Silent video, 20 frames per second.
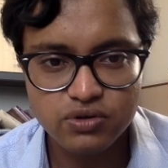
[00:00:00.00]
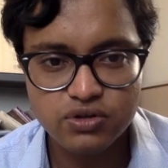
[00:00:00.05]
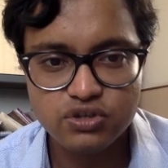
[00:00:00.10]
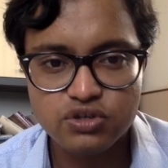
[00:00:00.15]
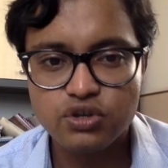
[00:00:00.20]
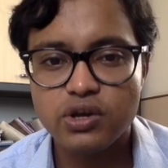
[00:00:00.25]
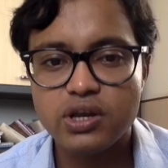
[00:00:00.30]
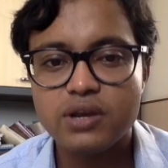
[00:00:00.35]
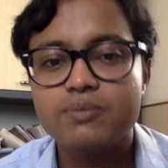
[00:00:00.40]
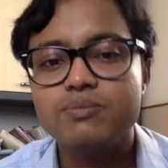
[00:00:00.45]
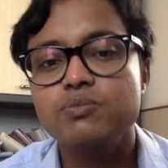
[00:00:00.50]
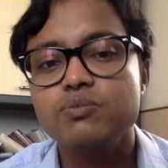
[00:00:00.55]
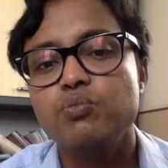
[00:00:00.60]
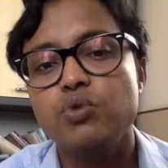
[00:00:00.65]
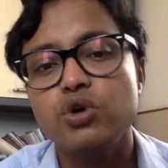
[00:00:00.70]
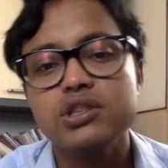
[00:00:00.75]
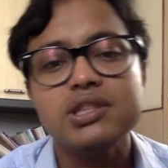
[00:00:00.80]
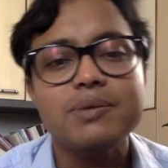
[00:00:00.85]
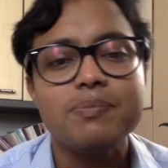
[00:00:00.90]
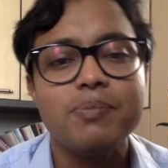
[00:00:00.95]
So if
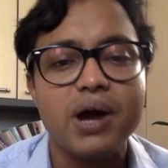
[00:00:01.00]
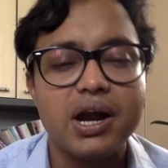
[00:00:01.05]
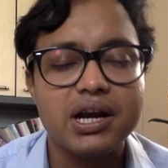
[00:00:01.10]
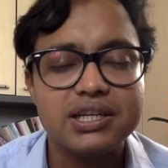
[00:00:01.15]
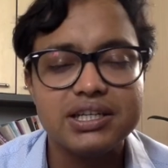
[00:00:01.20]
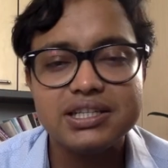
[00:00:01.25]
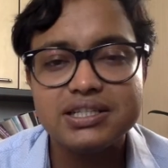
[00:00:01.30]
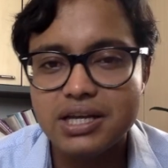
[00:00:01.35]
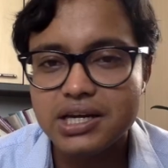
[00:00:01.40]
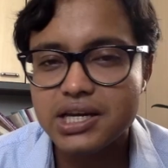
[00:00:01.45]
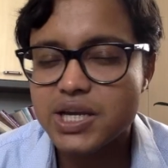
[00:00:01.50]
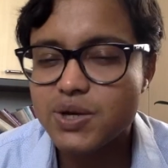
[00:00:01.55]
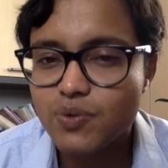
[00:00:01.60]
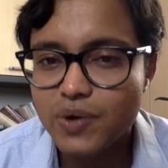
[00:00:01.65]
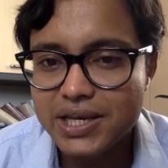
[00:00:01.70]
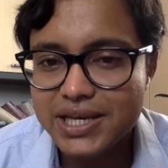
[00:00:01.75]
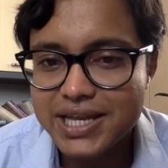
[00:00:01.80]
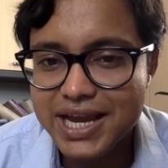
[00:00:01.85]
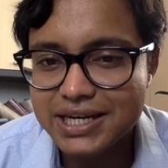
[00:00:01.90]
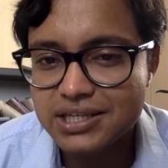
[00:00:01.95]
both the parties are
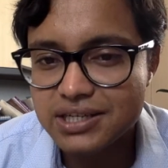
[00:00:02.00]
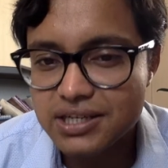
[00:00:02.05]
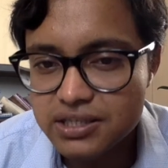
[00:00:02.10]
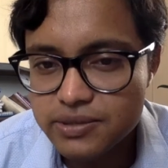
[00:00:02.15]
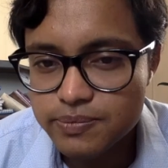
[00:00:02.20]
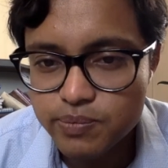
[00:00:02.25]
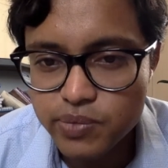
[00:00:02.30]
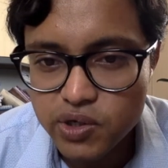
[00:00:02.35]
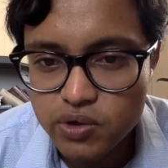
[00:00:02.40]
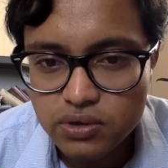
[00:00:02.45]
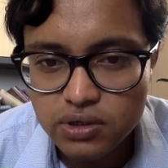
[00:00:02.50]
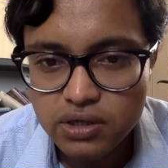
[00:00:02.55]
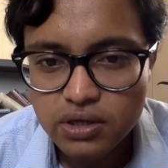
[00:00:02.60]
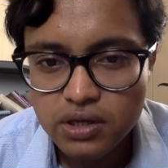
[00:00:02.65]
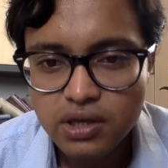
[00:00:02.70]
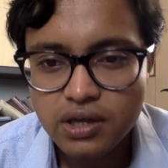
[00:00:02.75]
equally at dispute,